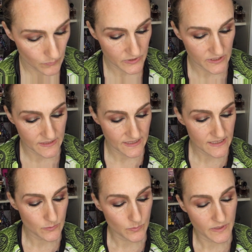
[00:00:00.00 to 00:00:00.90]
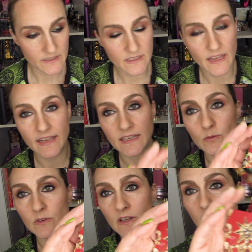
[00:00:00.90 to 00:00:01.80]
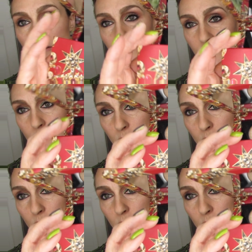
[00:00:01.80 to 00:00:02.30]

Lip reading: which is this one, and it will cover the